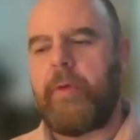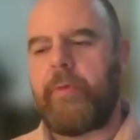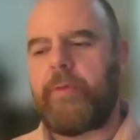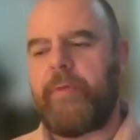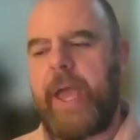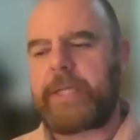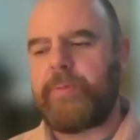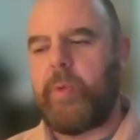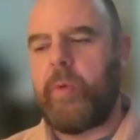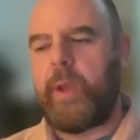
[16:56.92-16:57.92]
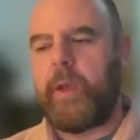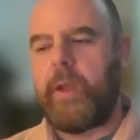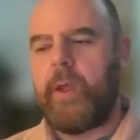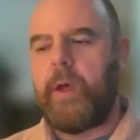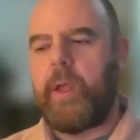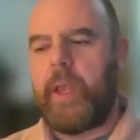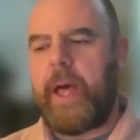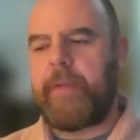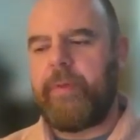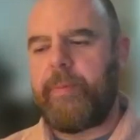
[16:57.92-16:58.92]
although to Zach's point,
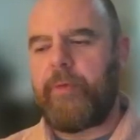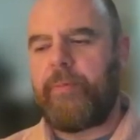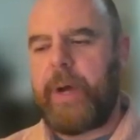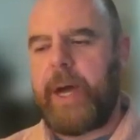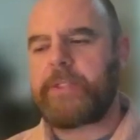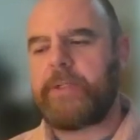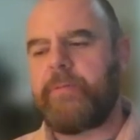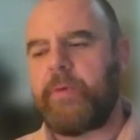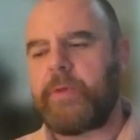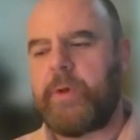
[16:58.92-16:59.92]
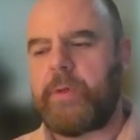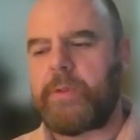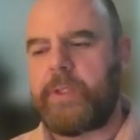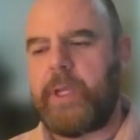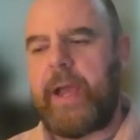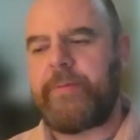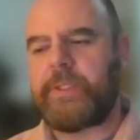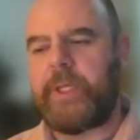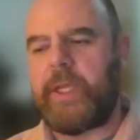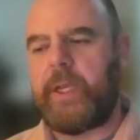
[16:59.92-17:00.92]
a lot of the most positive returns that
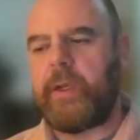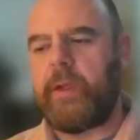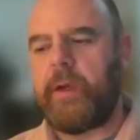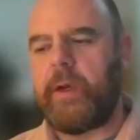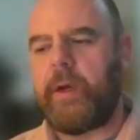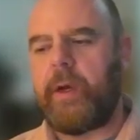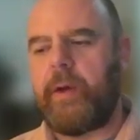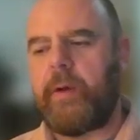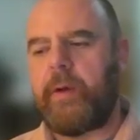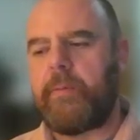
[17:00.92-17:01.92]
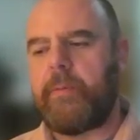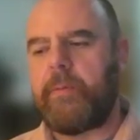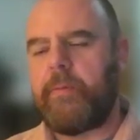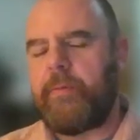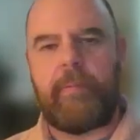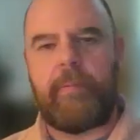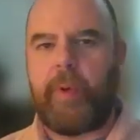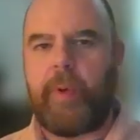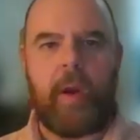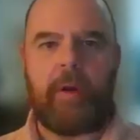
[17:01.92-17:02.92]
I've seen,
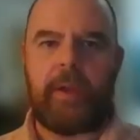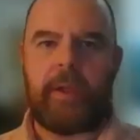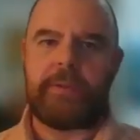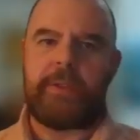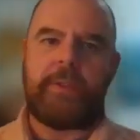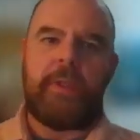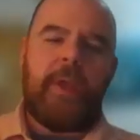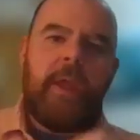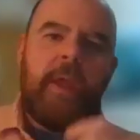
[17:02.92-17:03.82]
from partner deals and